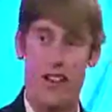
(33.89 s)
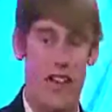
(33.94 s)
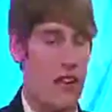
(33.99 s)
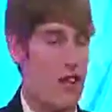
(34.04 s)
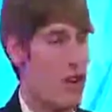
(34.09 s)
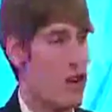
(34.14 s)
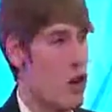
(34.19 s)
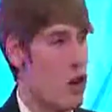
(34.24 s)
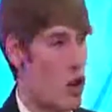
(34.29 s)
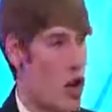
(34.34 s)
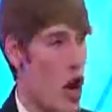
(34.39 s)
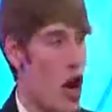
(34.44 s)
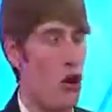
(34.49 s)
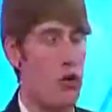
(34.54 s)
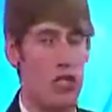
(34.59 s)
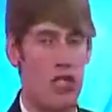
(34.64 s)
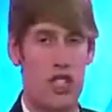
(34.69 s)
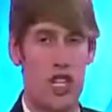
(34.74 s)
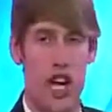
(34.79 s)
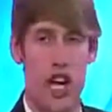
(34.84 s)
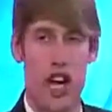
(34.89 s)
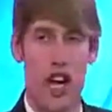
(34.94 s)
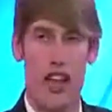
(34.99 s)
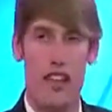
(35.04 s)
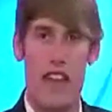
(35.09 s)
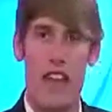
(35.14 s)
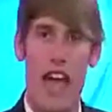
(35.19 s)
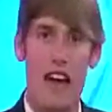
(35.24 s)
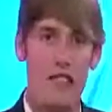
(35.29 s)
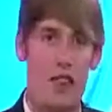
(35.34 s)
They have a new coach.
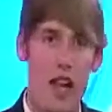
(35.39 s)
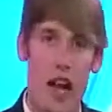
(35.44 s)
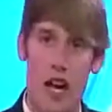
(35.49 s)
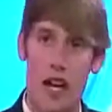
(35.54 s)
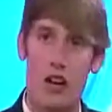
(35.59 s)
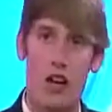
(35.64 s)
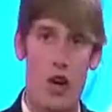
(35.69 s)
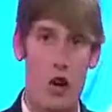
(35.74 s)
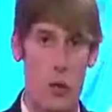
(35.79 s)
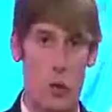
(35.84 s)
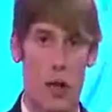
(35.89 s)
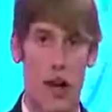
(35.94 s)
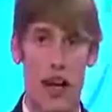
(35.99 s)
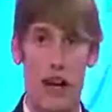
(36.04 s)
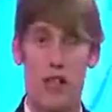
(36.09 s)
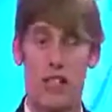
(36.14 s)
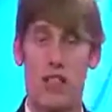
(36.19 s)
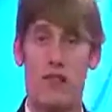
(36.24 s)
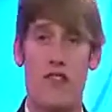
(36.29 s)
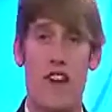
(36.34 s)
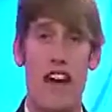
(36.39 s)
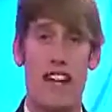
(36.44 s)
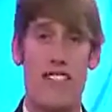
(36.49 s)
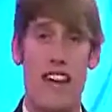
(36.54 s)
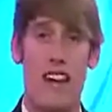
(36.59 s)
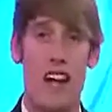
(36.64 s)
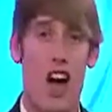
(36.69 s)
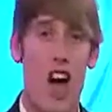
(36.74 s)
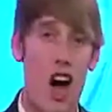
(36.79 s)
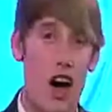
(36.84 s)
They have a lot of new players. In fact,
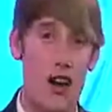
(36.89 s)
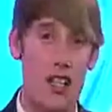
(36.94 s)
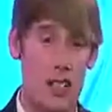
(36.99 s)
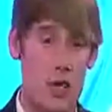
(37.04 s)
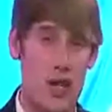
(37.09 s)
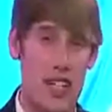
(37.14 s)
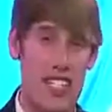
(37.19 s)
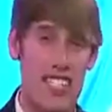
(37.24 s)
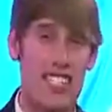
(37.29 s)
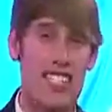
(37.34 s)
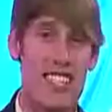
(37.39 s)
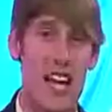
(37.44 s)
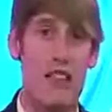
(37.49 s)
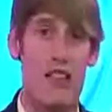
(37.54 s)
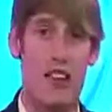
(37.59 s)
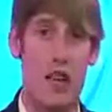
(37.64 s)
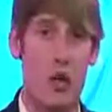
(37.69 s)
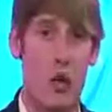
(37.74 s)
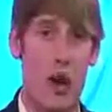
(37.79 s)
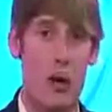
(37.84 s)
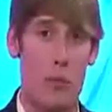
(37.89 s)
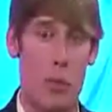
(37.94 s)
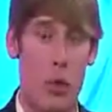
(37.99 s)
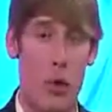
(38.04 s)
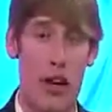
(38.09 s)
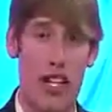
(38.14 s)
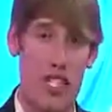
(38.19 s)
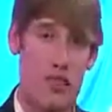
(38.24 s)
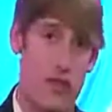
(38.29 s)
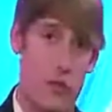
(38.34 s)
they had 171
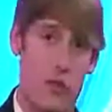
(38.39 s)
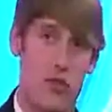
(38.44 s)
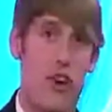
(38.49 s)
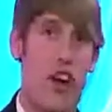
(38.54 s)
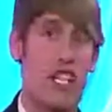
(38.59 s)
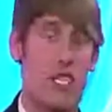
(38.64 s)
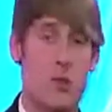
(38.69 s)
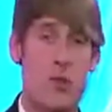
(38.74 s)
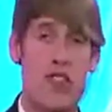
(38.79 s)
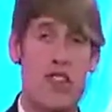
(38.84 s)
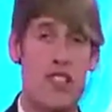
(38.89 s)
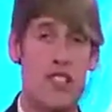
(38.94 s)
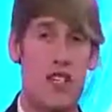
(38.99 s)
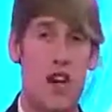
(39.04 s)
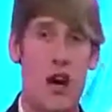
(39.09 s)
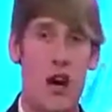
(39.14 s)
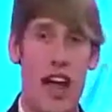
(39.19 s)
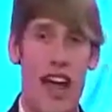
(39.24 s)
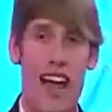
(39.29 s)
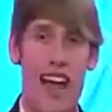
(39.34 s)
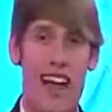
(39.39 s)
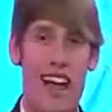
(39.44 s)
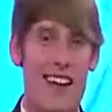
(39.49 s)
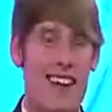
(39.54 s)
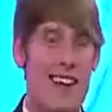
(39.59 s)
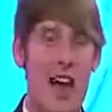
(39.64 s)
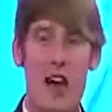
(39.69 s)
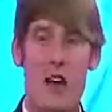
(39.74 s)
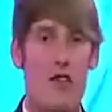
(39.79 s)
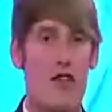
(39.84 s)
points from freshmen this year.
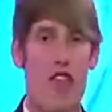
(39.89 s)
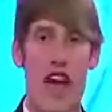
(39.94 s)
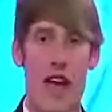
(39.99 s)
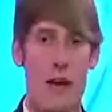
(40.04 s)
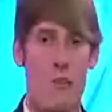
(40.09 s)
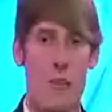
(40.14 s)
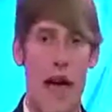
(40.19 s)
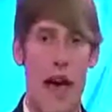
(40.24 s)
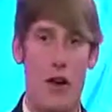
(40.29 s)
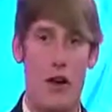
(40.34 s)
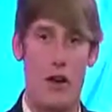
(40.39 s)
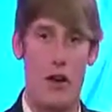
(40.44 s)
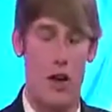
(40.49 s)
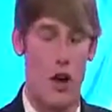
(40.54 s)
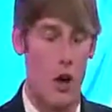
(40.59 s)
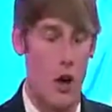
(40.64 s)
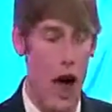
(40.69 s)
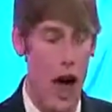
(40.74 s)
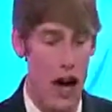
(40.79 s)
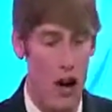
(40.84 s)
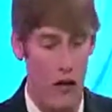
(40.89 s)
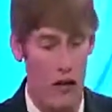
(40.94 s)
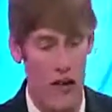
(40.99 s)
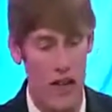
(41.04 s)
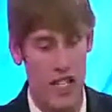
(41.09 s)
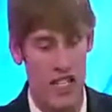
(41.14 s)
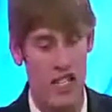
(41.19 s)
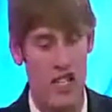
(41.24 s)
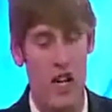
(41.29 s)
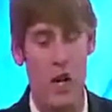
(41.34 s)
None of that mattered. Ohio
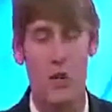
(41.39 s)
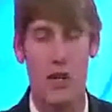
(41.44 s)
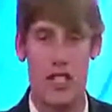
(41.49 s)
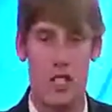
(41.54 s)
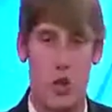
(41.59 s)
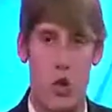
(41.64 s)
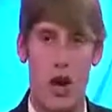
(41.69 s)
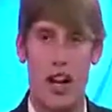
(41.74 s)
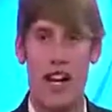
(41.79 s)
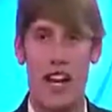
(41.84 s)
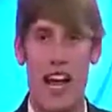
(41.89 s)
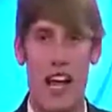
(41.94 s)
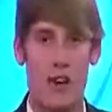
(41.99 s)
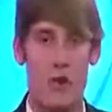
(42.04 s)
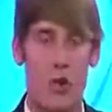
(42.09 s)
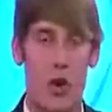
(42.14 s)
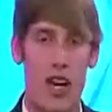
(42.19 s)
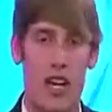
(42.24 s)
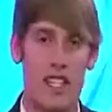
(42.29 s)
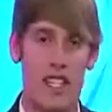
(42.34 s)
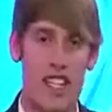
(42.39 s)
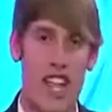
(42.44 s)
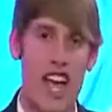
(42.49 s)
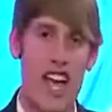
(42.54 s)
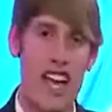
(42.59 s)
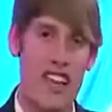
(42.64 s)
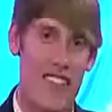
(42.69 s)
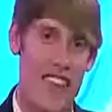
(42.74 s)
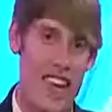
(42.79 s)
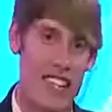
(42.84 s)
finished the year with 29 wins.
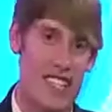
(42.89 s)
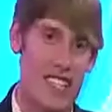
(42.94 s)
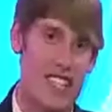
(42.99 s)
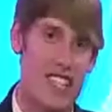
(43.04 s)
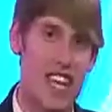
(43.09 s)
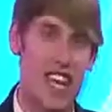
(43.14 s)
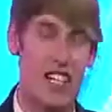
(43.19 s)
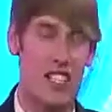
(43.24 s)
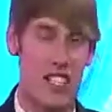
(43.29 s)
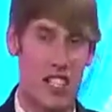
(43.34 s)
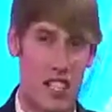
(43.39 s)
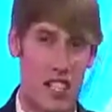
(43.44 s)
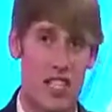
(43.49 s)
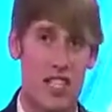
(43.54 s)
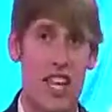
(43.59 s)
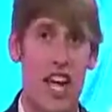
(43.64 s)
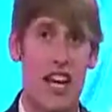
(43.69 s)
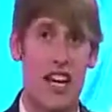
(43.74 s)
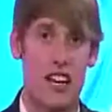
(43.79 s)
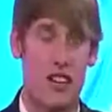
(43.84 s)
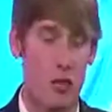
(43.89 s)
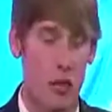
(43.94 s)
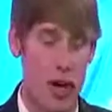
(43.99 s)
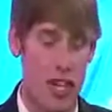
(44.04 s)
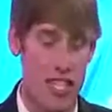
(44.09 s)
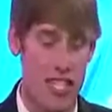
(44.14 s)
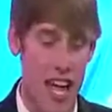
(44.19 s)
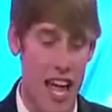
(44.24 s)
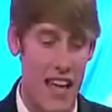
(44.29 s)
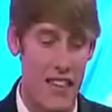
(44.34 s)
They had 6 consecutive
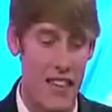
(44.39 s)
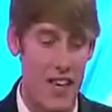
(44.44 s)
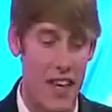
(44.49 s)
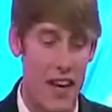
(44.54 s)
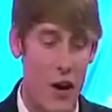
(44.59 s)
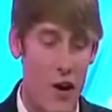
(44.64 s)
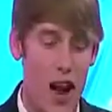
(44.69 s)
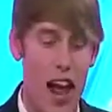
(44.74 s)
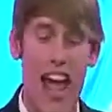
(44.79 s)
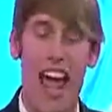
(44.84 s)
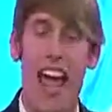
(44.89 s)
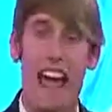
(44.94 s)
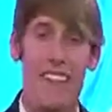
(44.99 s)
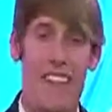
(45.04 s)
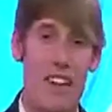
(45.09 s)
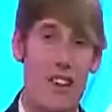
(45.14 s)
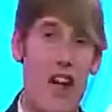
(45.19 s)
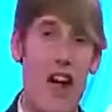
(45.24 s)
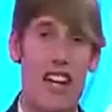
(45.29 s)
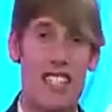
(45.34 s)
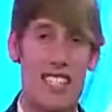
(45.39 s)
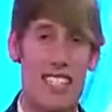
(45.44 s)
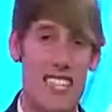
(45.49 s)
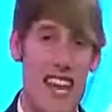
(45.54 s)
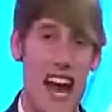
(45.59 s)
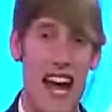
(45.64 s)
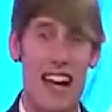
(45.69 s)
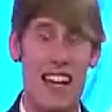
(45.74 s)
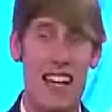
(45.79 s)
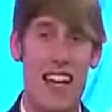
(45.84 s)
wins to end the year, and they lost
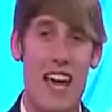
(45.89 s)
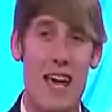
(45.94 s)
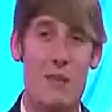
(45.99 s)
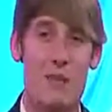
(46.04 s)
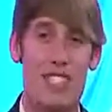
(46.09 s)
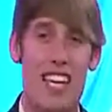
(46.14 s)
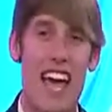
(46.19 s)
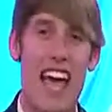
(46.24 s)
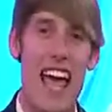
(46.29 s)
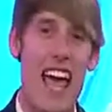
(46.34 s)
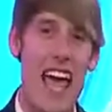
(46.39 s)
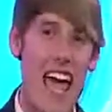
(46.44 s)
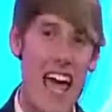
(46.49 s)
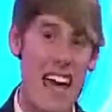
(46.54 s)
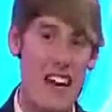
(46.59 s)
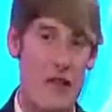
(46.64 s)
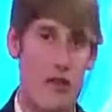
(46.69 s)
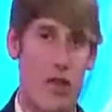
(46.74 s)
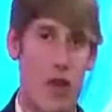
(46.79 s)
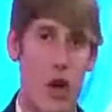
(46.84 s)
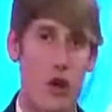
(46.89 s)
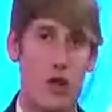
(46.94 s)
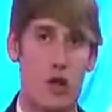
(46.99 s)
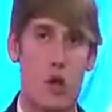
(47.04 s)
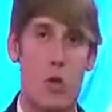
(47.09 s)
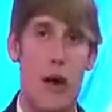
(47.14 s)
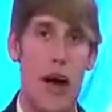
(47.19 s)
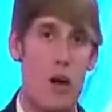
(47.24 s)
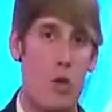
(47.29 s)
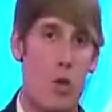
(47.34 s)
9 games. 8 of those
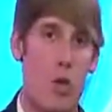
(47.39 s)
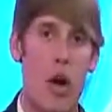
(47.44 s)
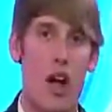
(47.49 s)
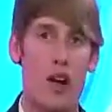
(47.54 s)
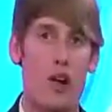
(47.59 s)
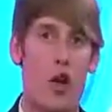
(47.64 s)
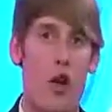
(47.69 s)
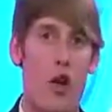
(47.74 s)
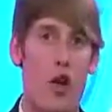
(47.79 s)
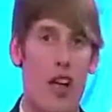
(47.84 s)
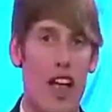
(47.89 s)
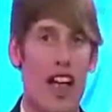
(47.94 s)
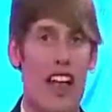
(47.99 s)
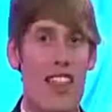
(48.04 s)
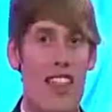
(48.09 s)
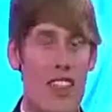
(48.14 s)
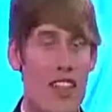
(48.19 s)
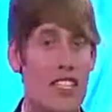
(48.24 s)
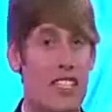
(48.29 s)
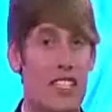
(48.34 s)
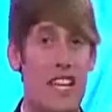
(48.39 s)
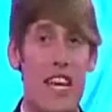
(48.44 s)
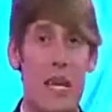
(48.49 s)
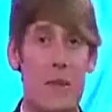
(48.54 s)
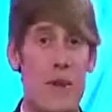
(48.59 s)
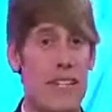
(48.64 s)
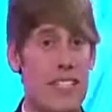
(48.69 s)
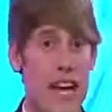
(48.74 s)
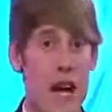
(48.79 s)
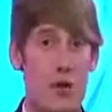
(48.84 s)
were by 1 goal. This
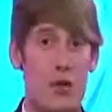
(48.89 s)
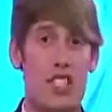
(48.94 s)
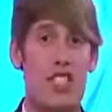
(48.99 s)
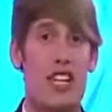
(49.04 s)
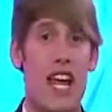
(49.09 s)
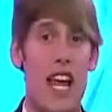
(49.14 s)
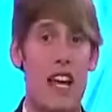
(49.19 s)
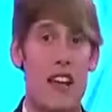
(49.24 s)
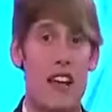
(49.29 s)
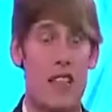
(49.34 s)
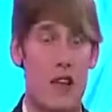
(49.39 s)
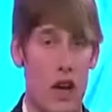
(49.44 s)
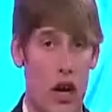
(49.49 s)
team is outstanding.